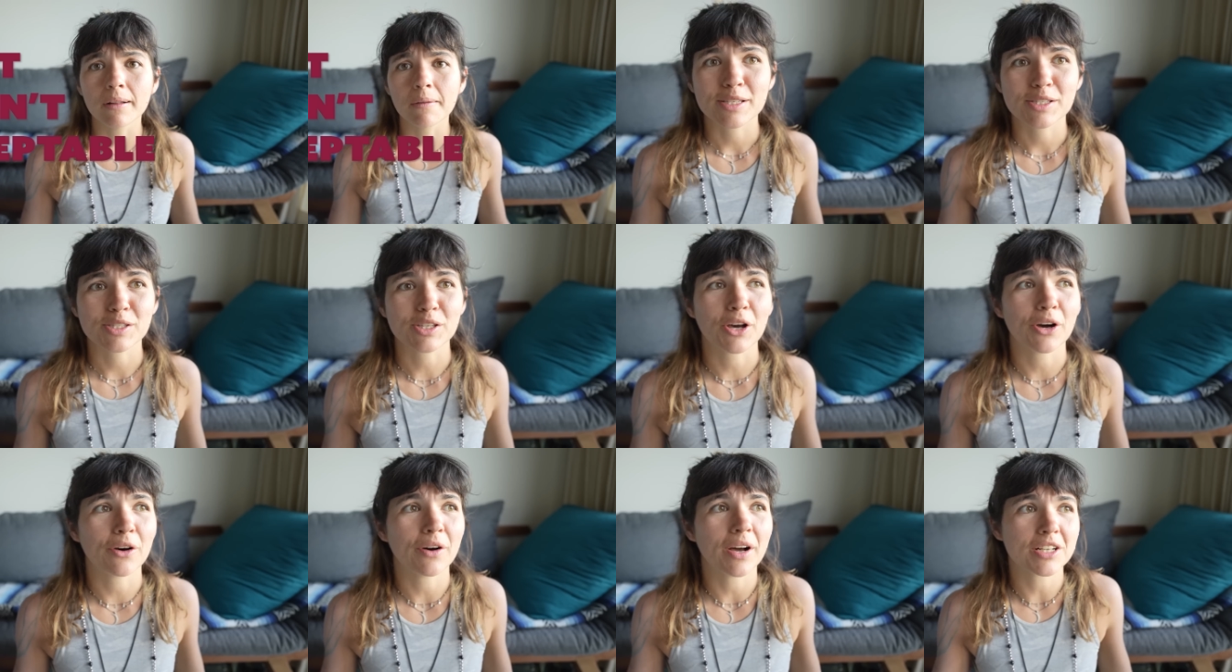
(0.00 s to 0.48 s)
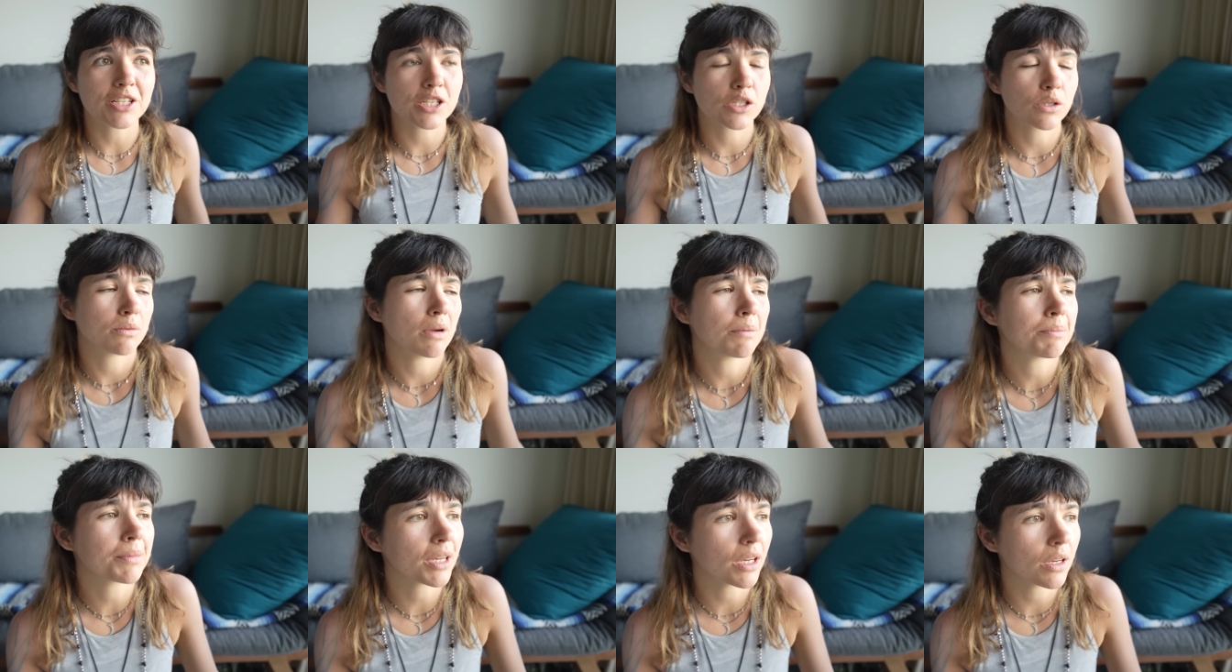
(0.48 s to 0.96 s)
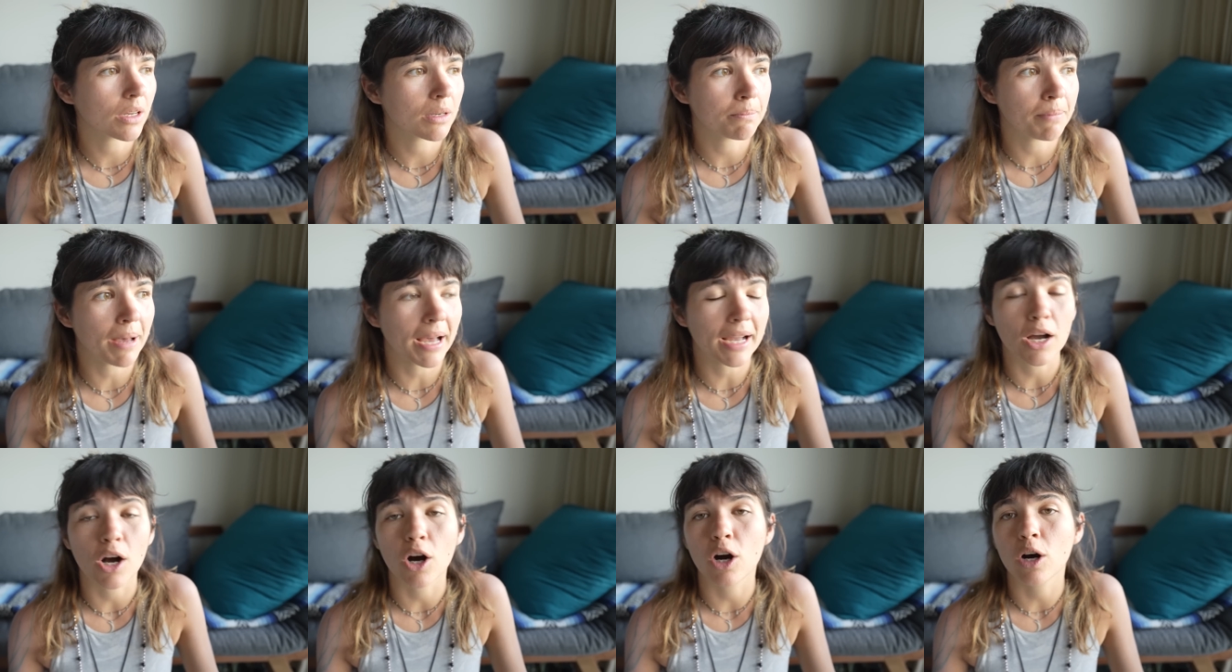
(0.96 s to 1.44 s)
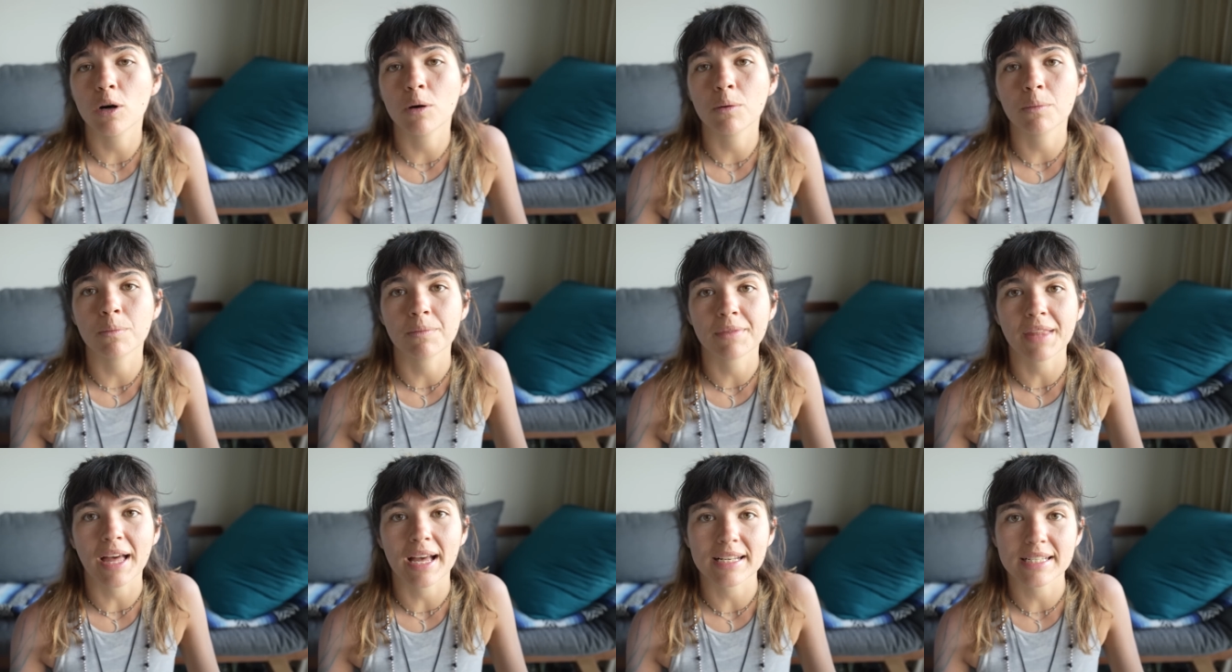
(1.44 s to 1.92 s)
So I just remember going back
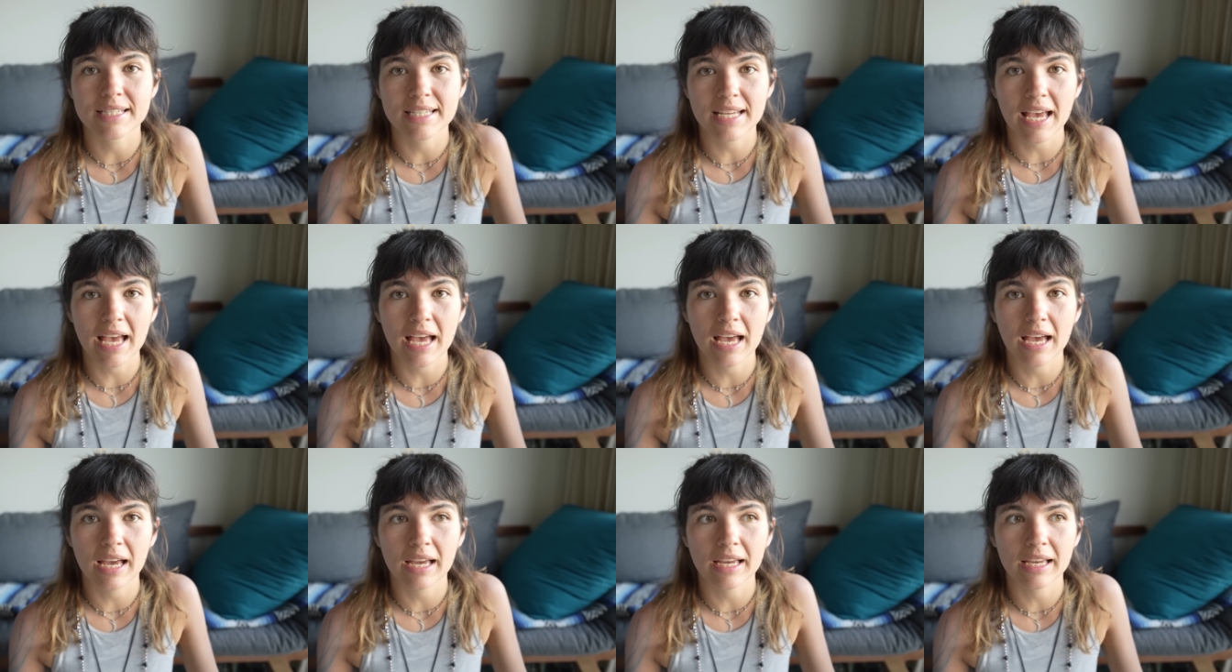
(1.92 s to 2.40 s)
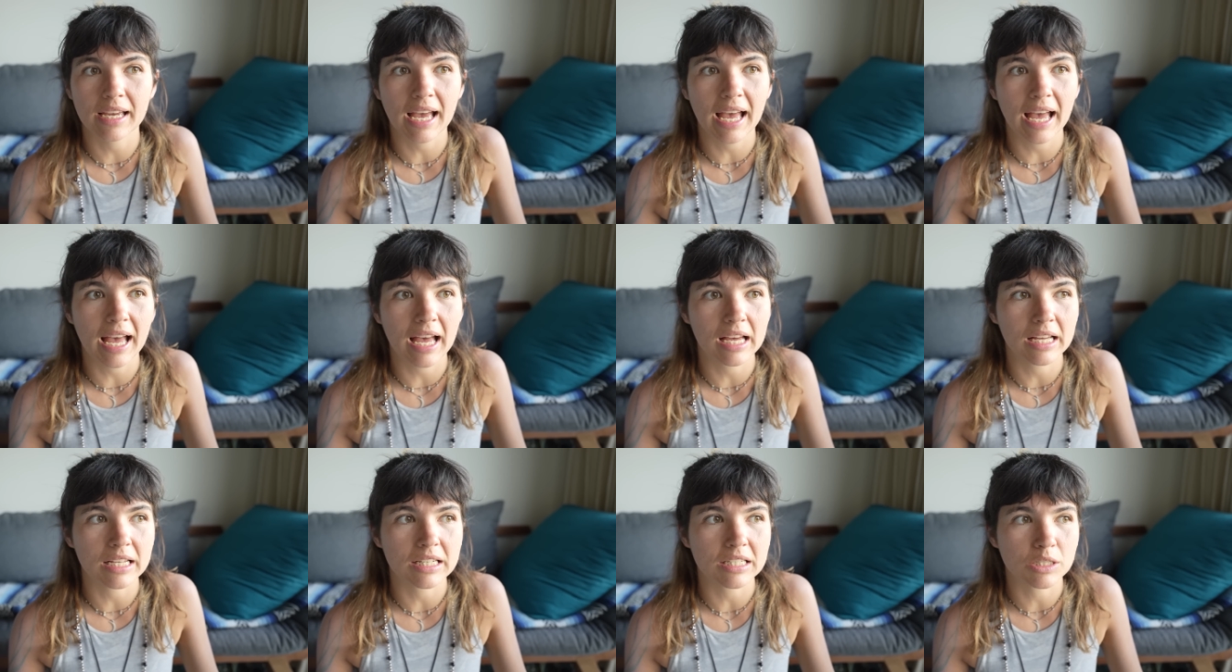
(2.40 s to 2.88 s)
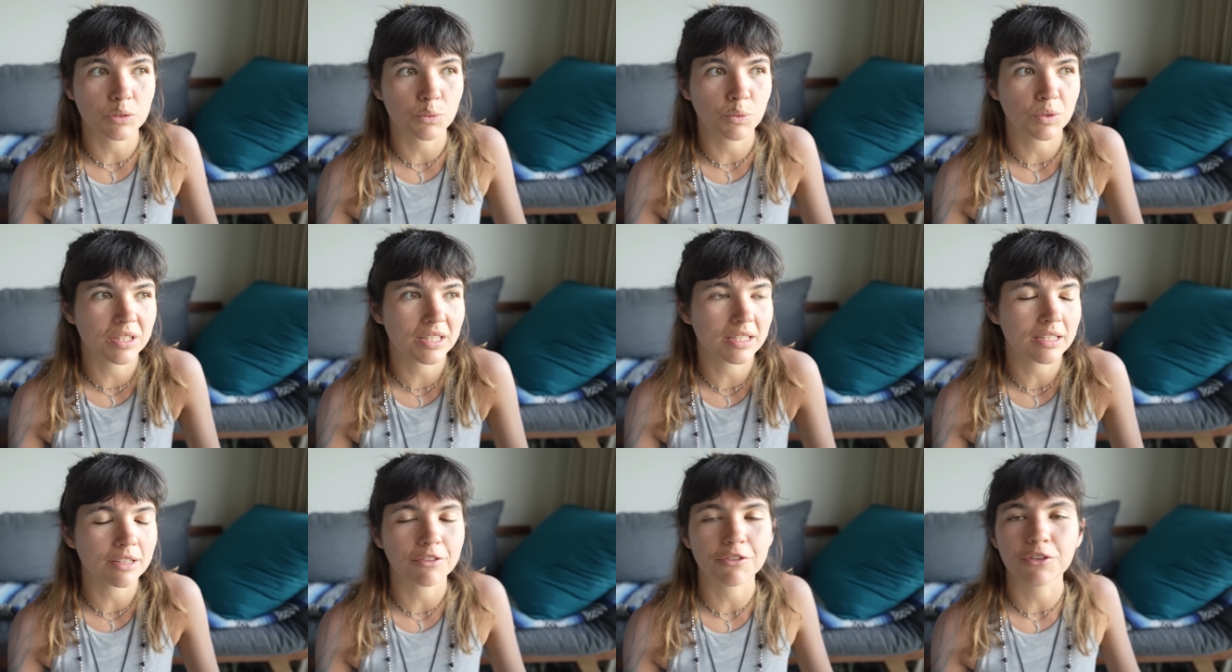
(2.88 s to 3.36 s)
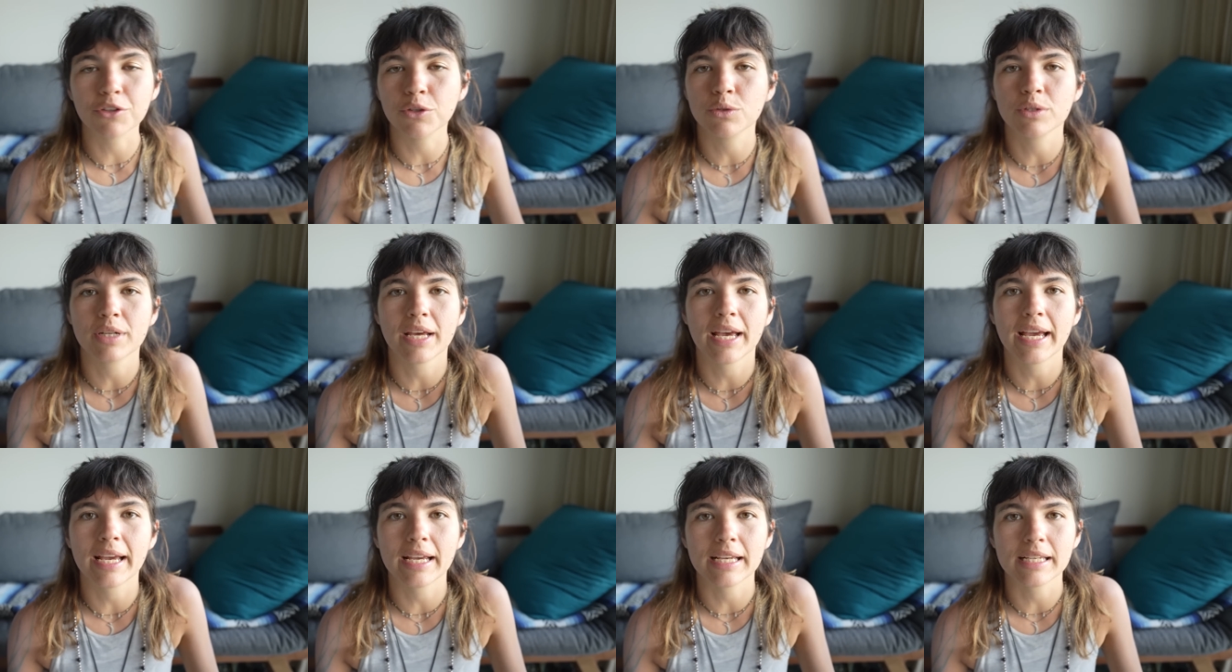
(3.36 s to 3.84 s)
home that day and within a few
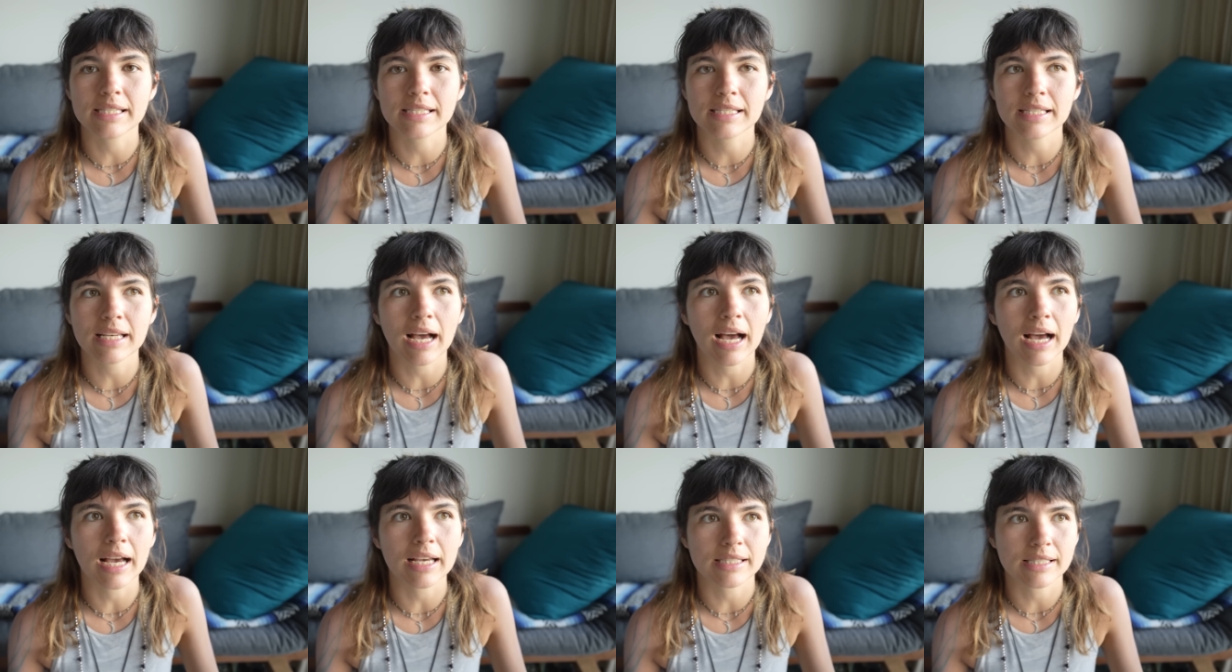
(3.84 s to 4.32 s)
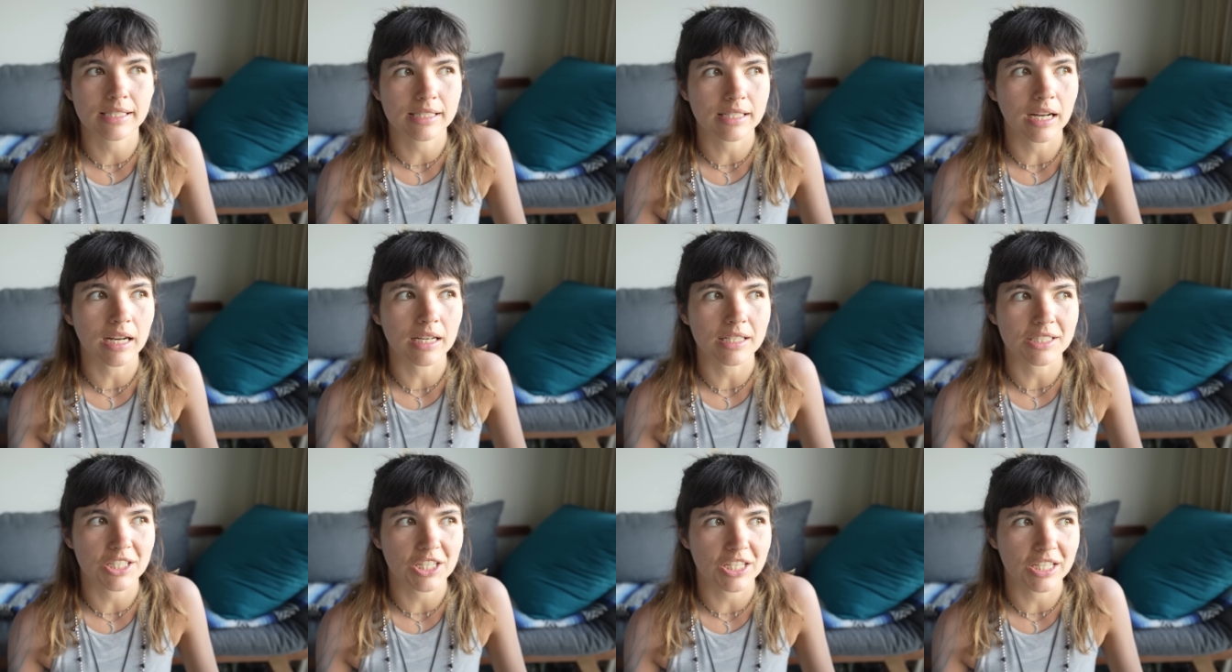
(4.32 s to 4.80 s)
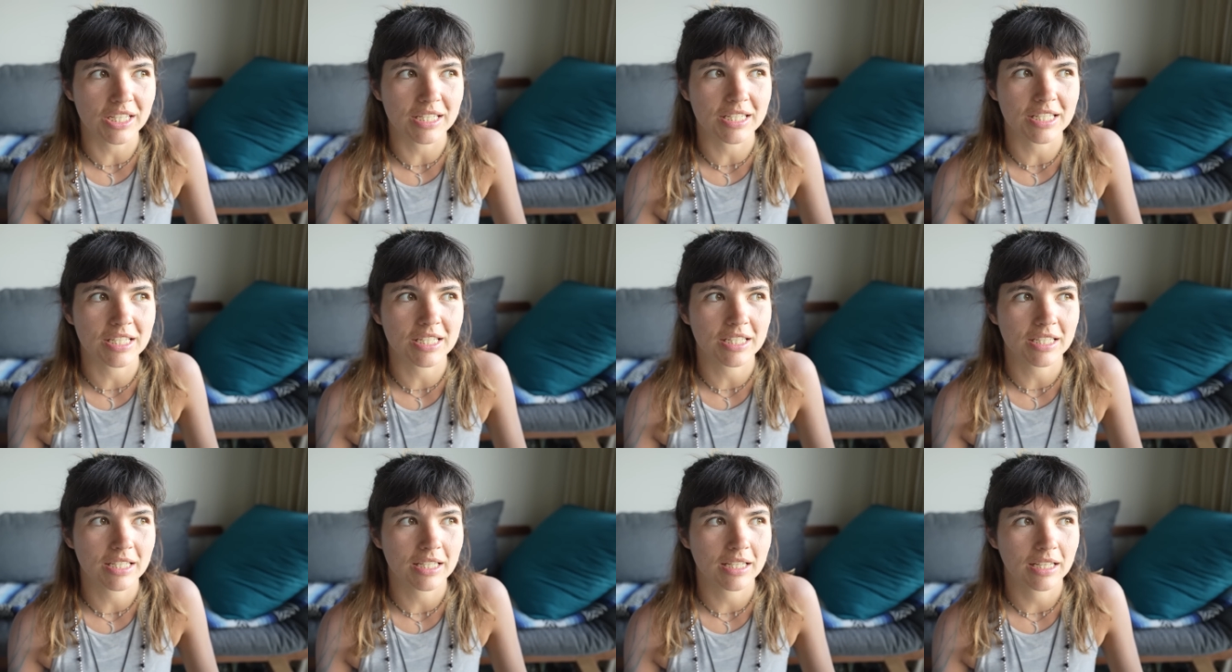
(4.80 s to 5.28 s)
days I started